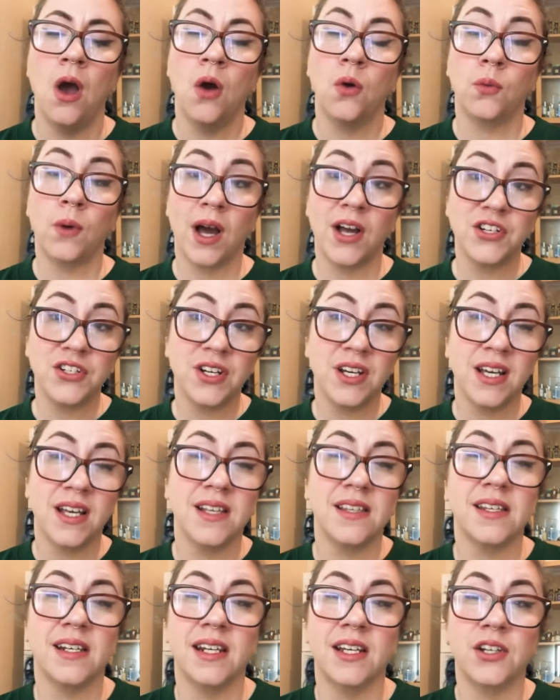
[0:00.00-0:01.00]
Roja
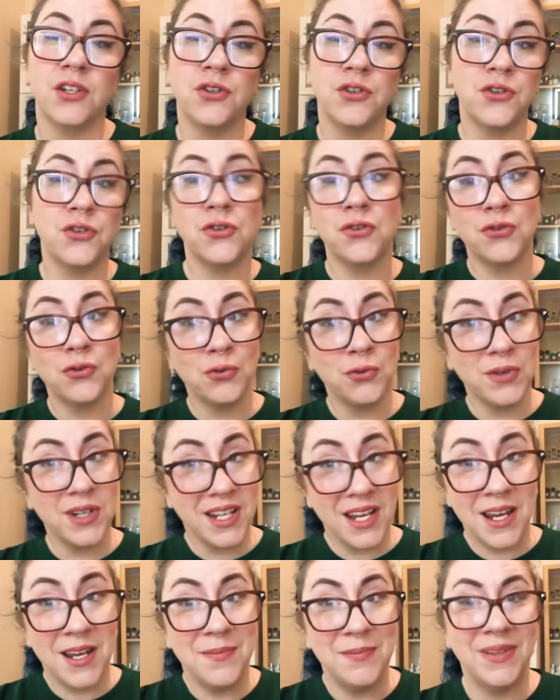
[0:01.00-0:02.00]
is an
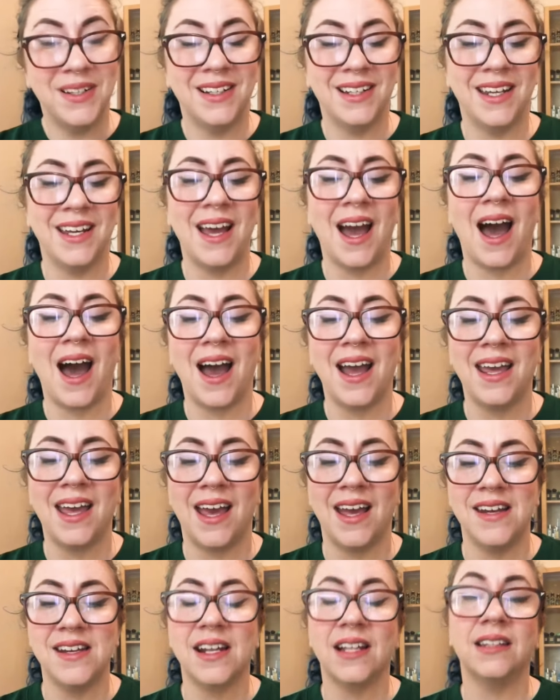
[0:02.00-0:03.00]
extremely
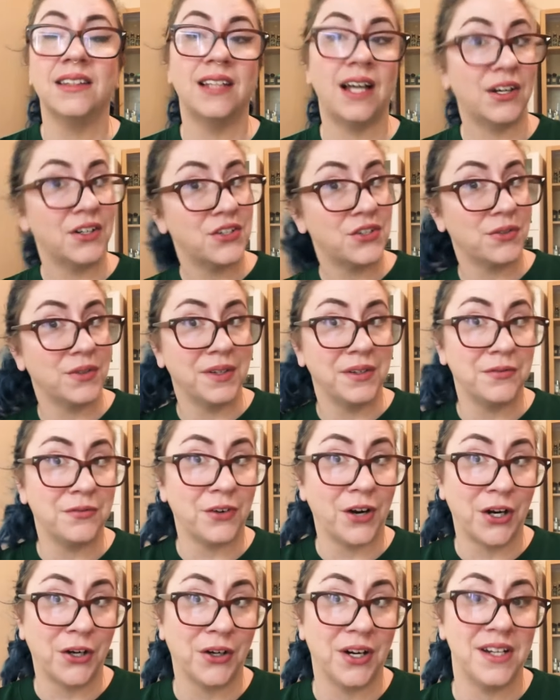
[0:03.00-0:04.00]
high-end luxury
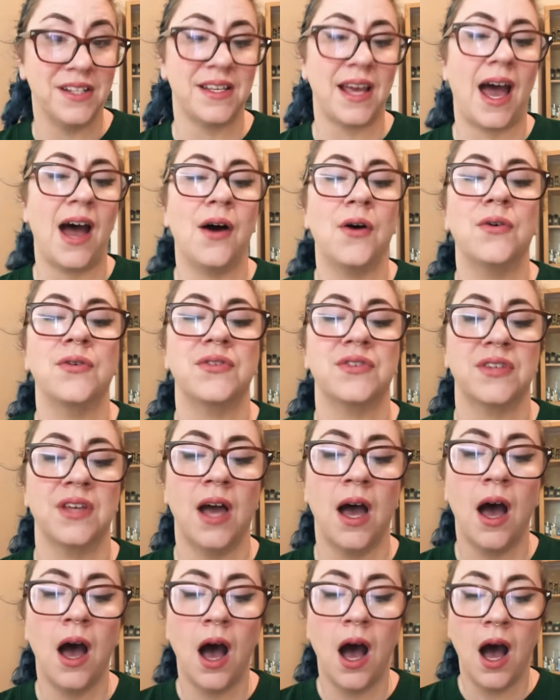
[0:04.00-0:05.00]
fragrance house.
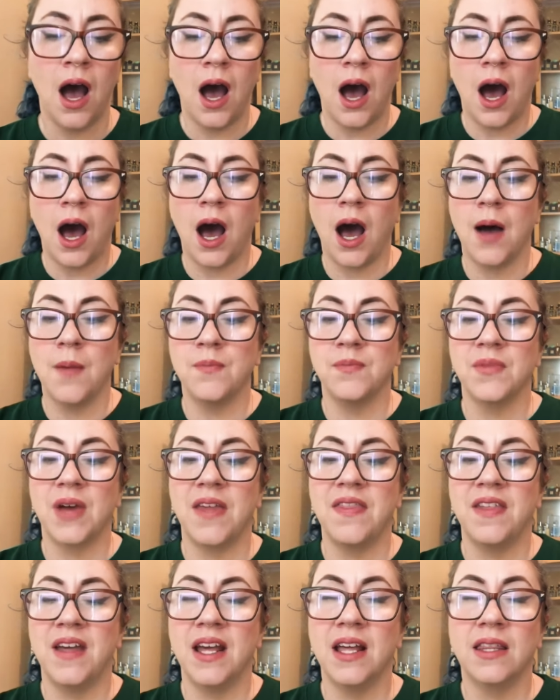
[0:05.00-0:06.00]
Um, I
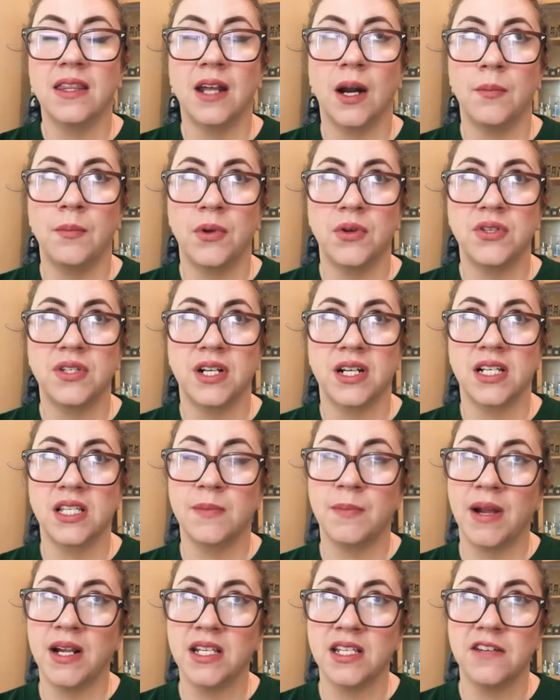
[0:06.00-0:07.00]
think their most
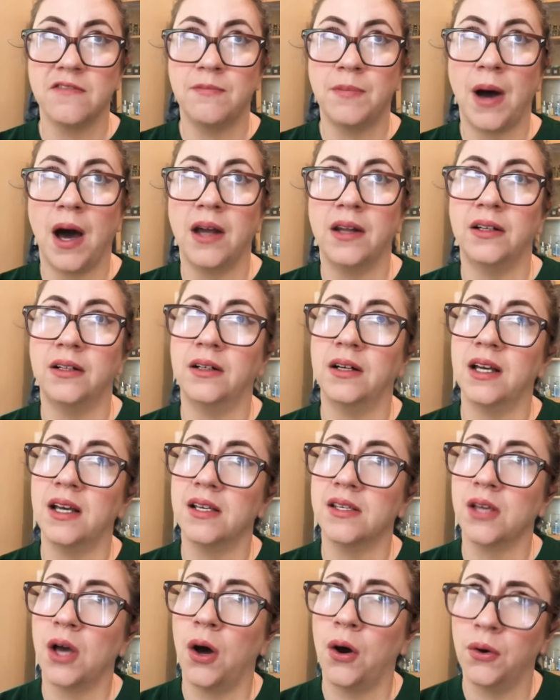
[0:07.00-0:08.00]
expensive bottle
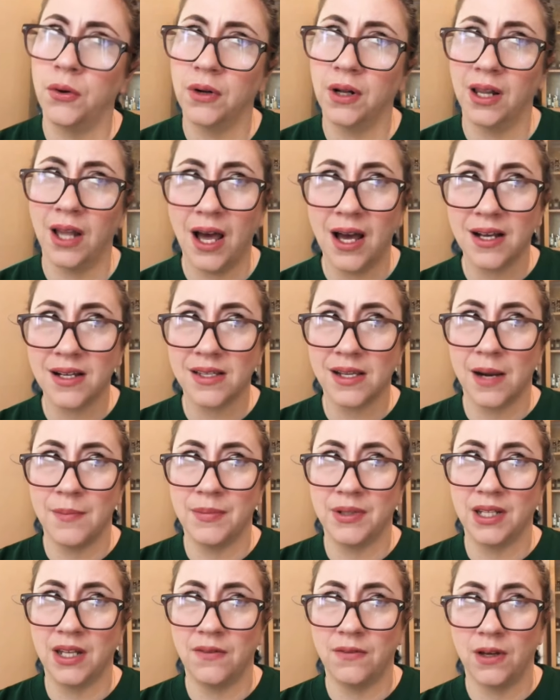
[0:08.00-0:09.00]
is Haute Luxe. I
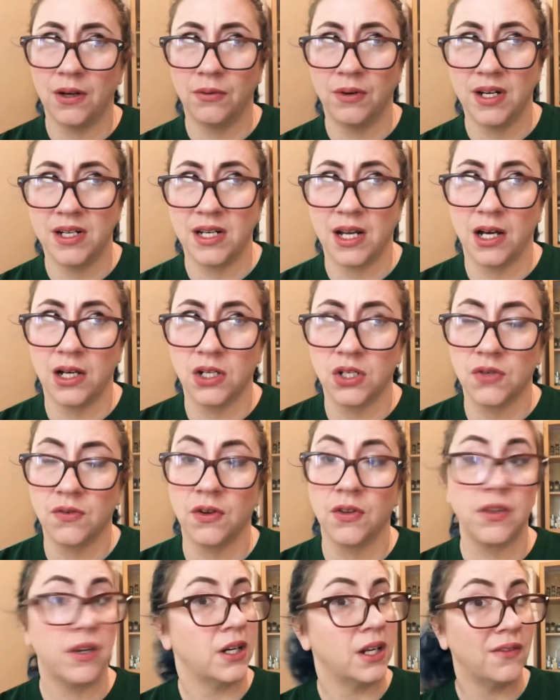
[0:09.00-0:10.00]
believe it retails
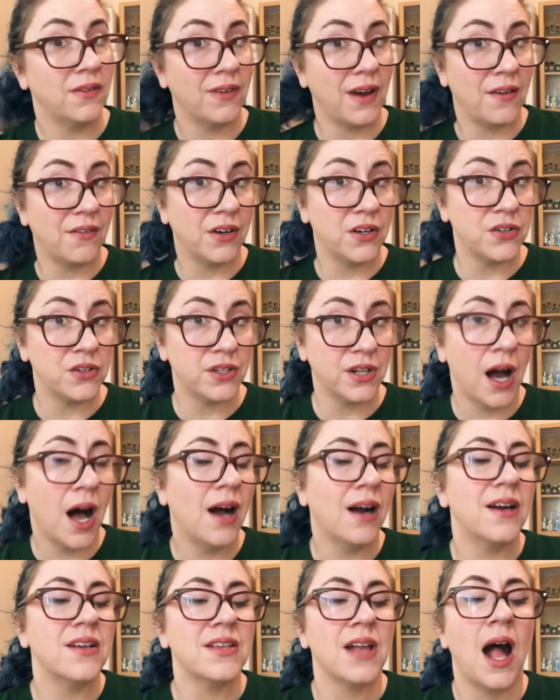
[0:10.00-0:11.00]
for three thousand five hundred
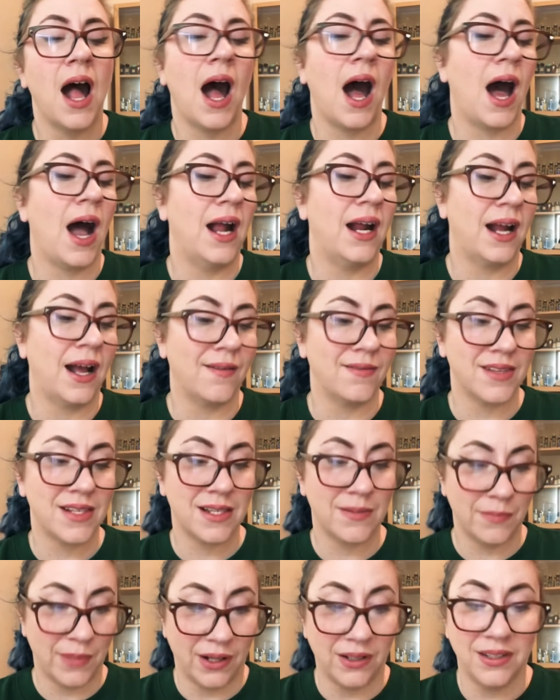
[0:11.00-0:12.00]
dollars. I have
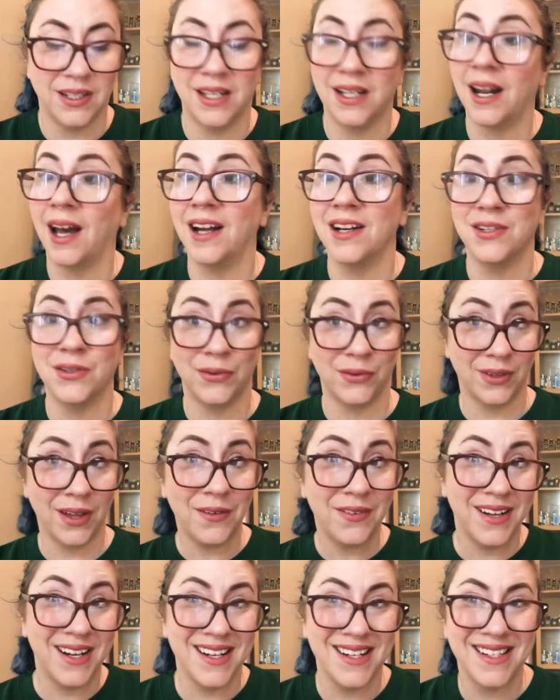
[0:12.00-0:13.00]
smelled it. I do
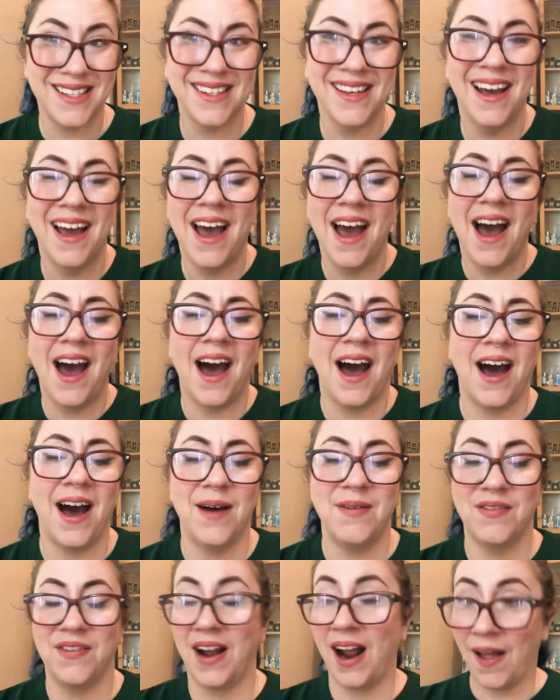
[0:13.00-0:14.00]
love it. Uh,
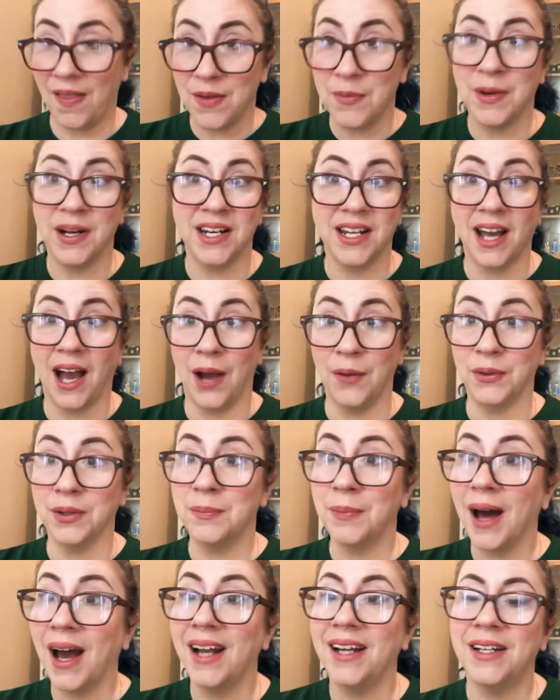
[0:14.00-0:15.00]
if I had the money, I would
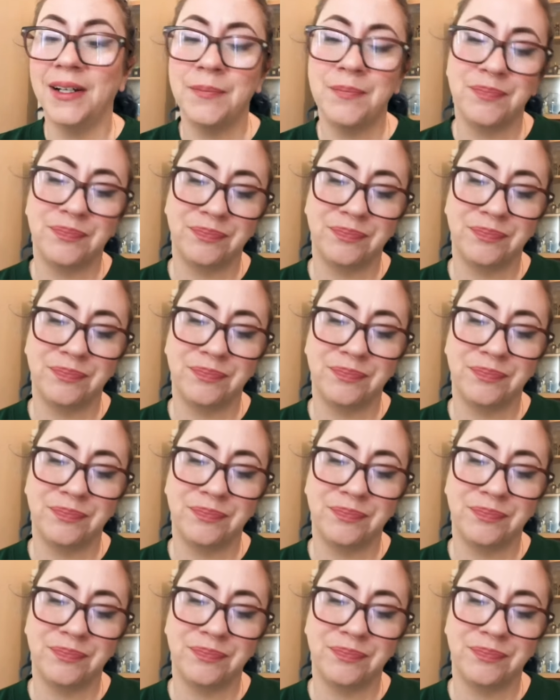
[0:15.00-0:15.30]
buy it.